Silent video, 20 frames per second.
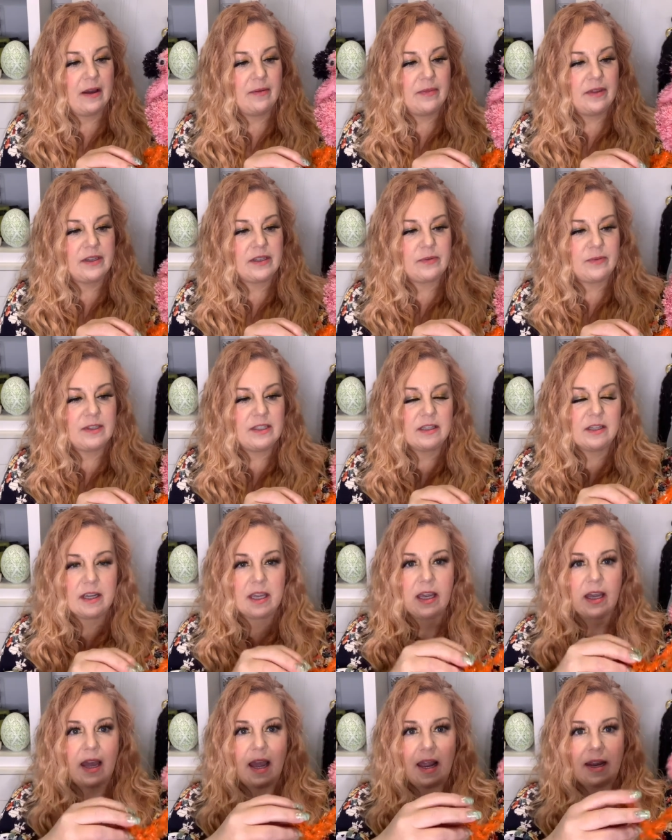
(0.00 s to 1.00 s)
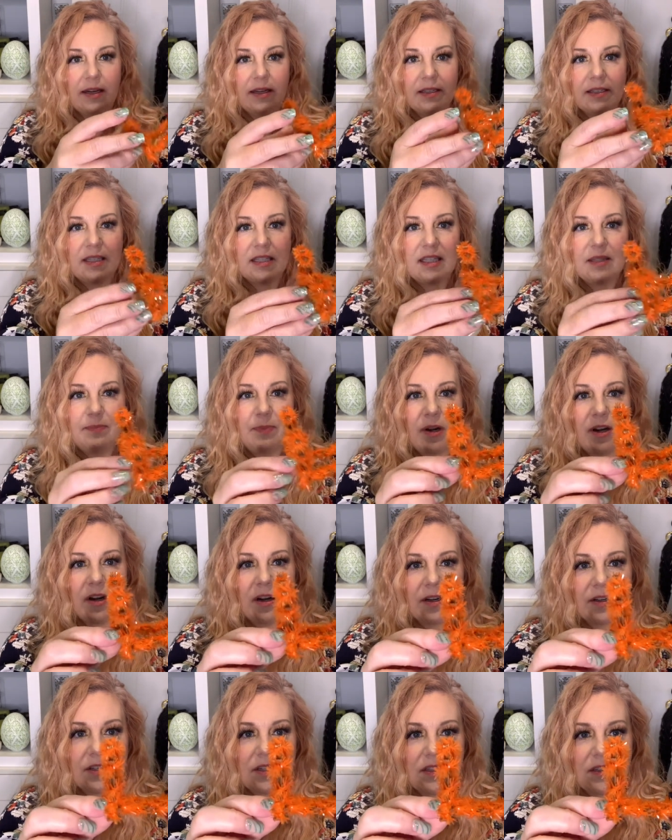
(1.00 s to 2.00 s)
This one's looking kind of
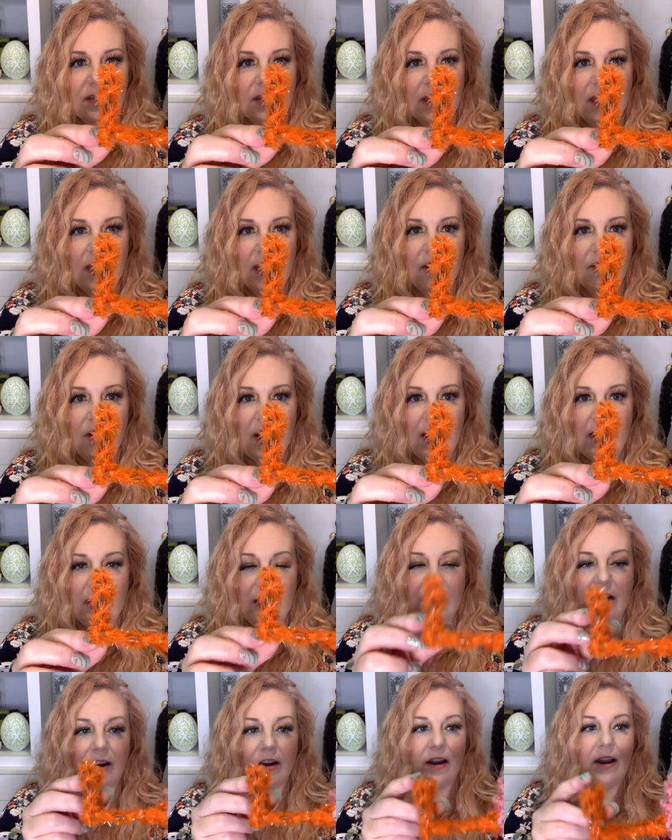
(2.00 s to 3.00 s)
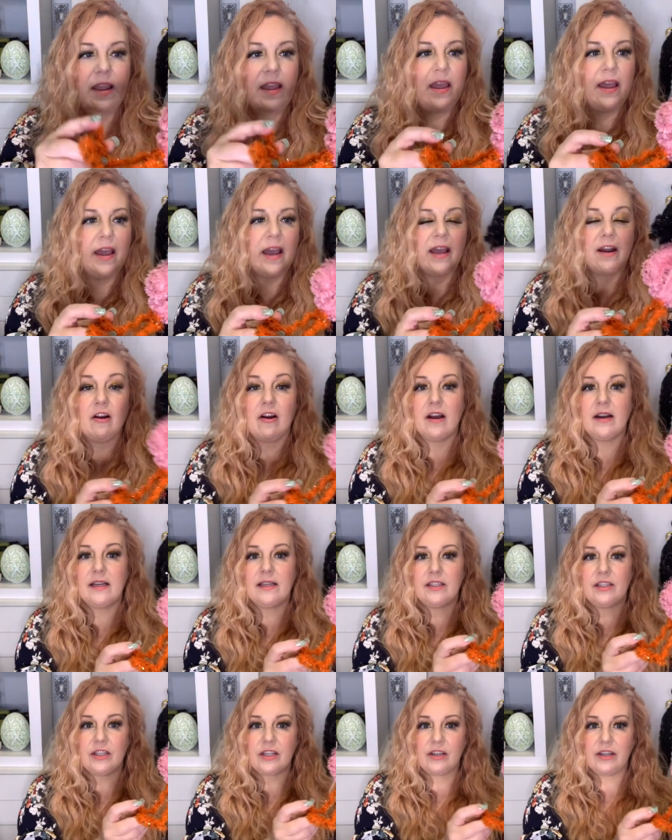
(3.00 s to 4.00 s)
sparse looking right here, and
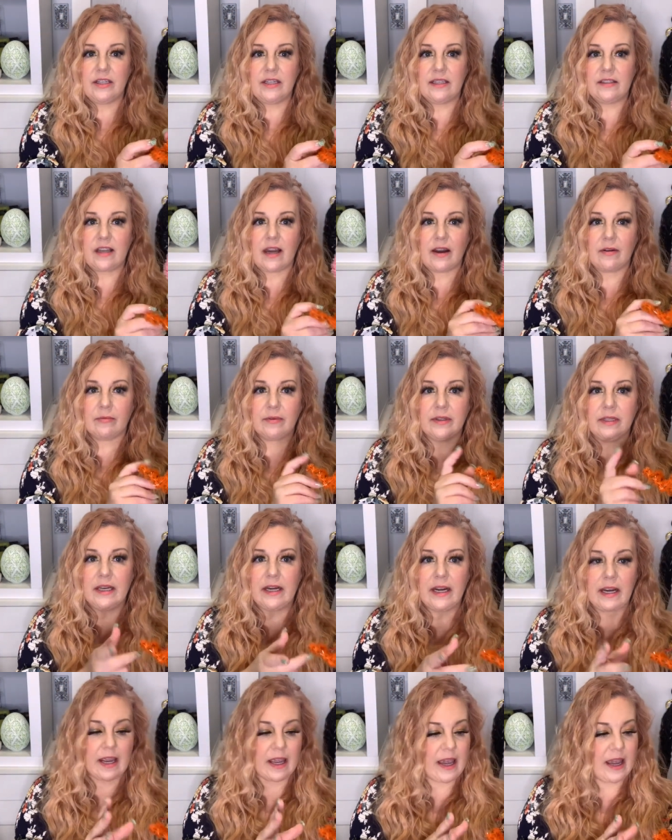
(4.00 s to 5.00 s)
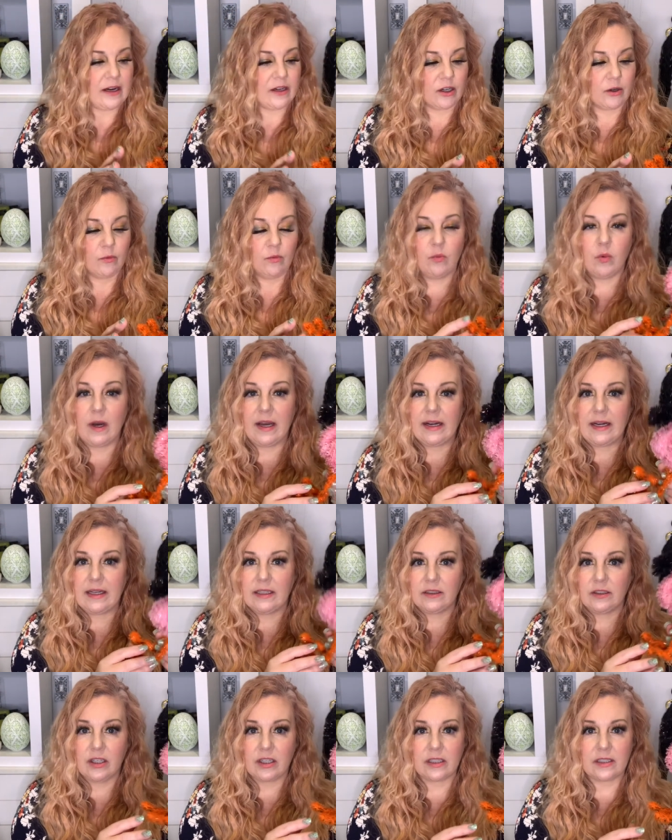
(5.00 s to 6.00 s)
honest to goodness, I really didn't care what
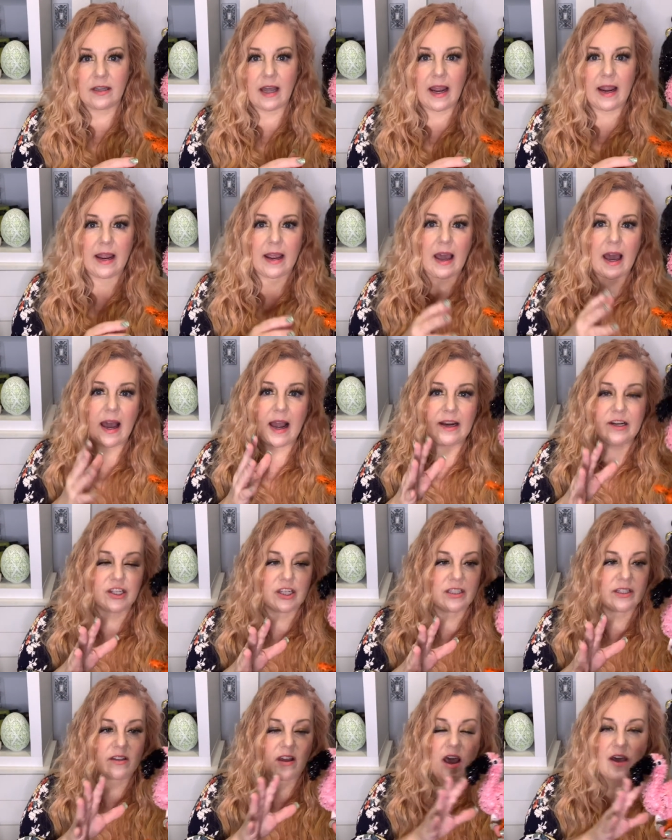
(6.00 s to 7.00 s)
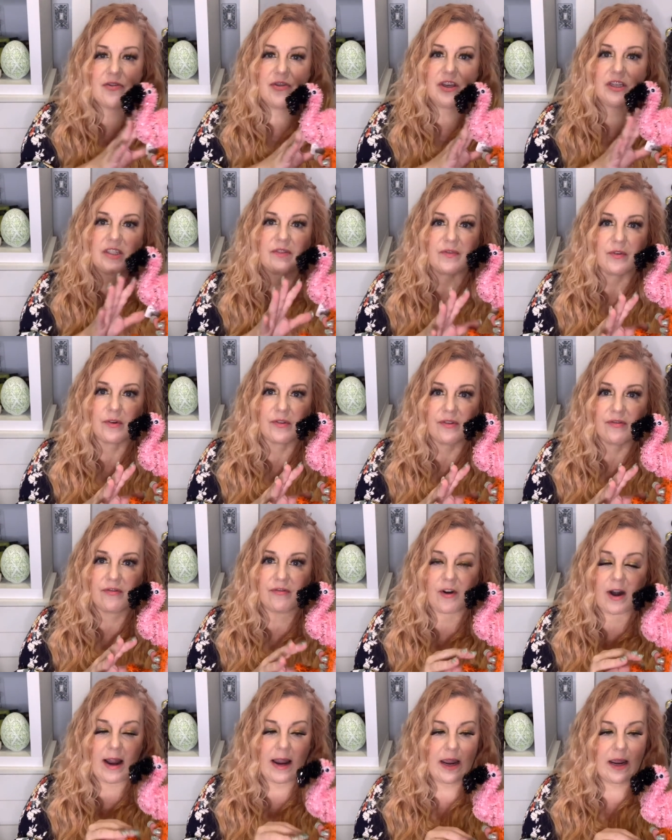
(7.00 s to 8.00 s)
it looked like. I just got this for the
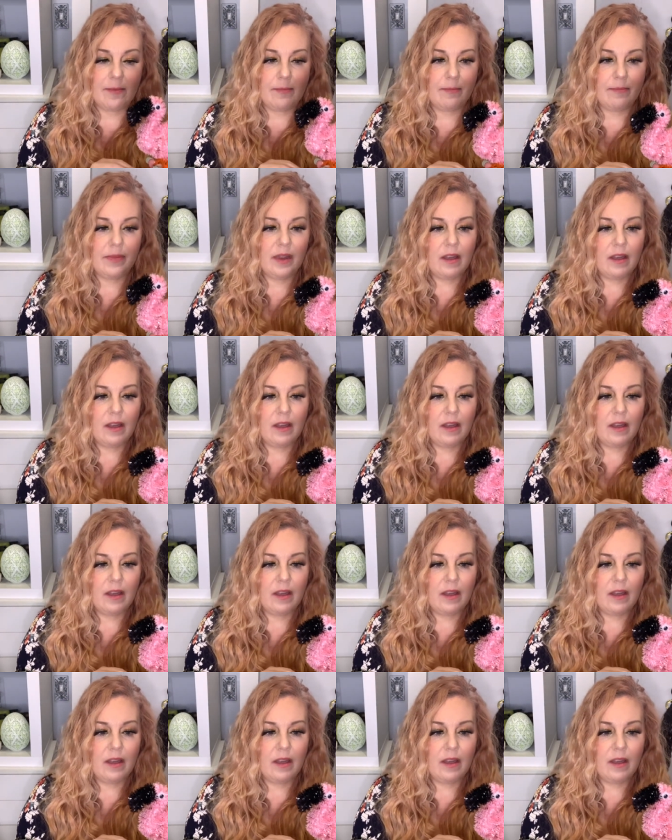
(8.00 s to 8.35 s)
frame.